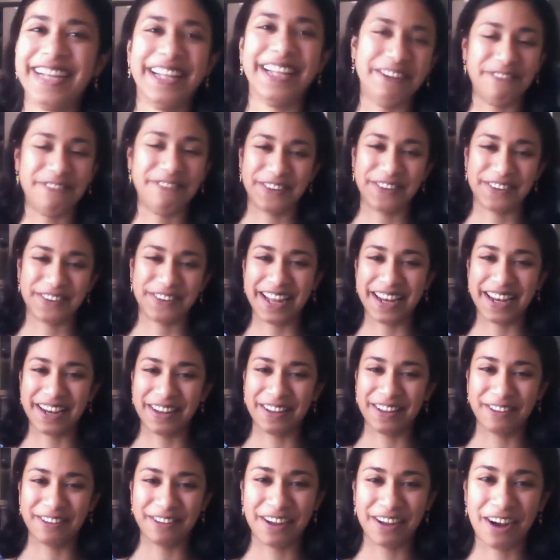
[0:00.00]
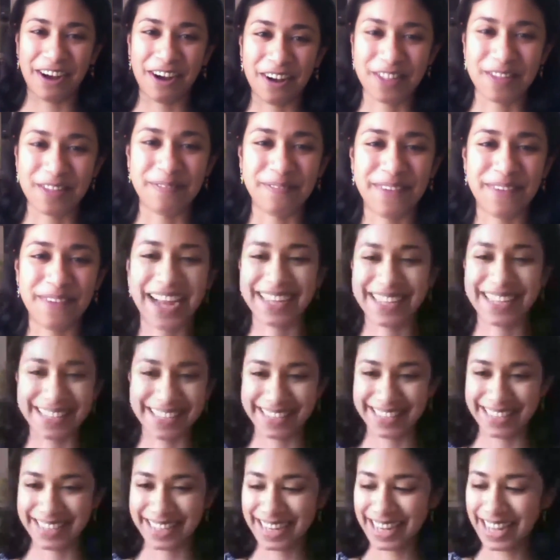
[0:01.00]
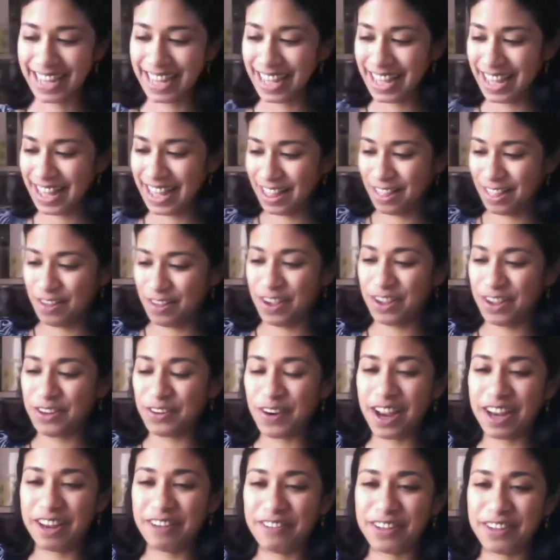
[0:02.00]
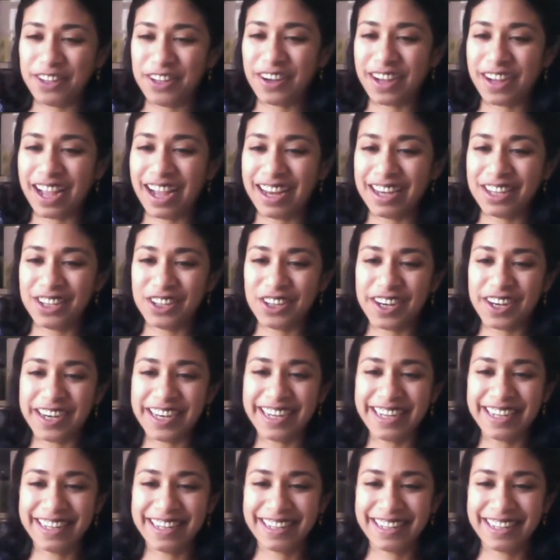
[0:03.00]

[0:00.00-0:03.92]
for the awesome package. So are you ready with your card, Chari?